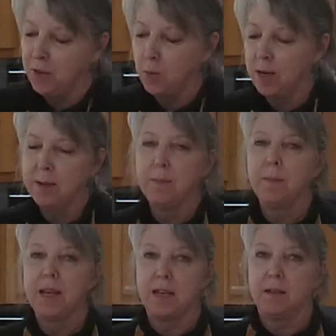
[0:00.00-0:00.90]
if you want to
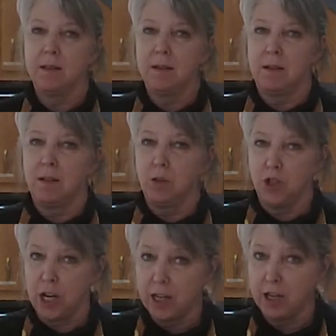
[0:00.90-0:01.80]
make it a little
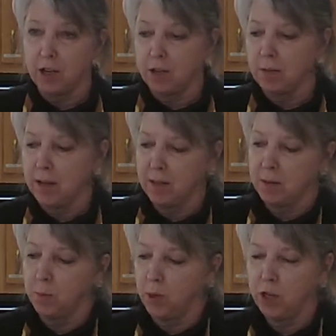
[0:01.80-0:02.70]
chunkier, at
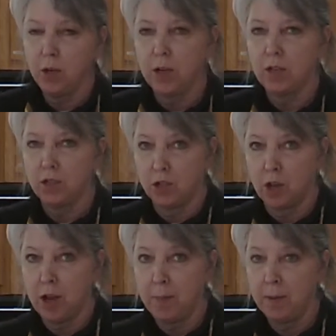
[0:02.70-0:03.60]
this point you can
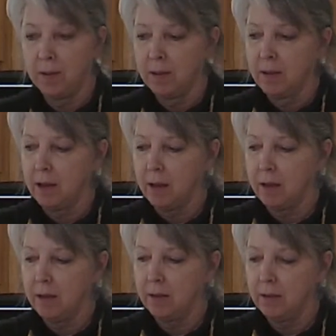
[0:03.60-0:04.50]
stop,
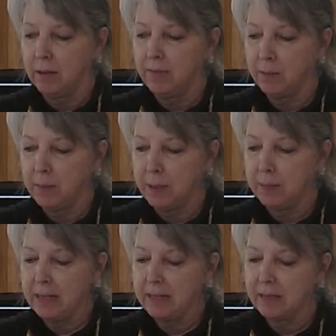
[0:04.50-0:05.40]
leave some of the big
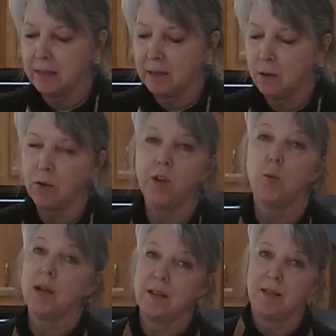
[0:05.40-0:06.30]
pieces in, or if you
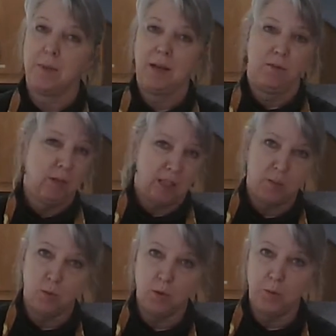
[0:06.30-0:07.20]
want it to be a really
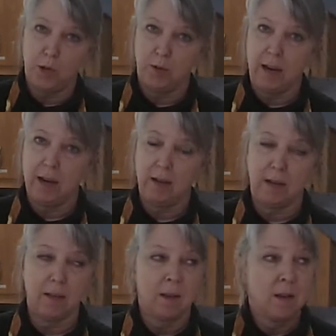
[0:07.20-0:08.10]
smooth puree,
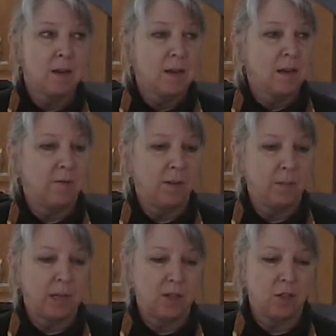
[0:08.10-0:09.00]
like
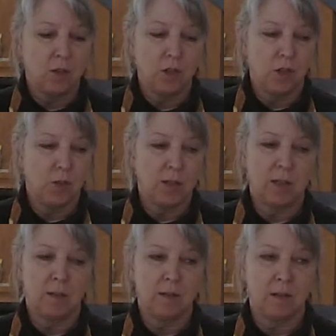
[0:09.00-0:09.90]
because you're going to use
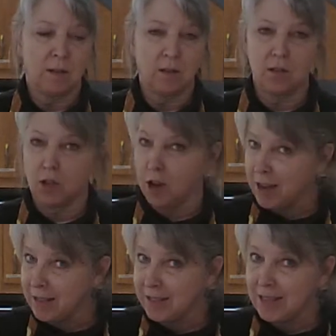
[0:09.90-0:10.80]
it as a
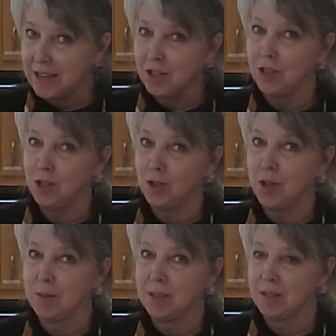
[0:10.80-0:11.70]
sauce, yes, you can use
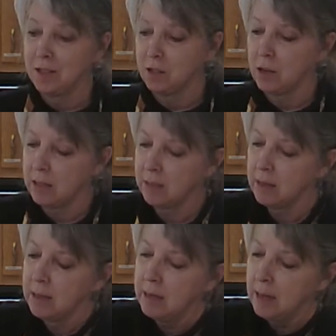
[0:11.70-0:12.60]
hummus as a sauce.
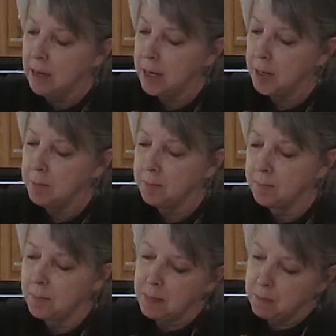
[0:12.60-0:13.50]
I'm
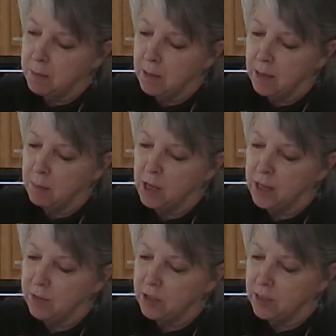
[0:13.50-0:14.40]
going to
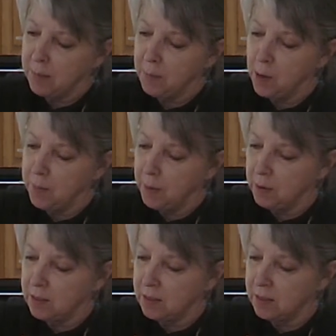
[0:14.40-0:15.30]
give it just a more
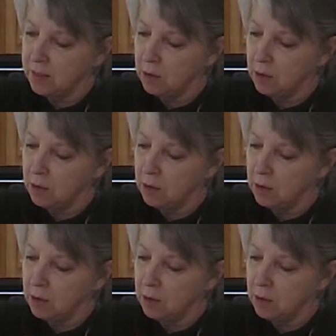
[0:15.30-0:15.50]
pulse.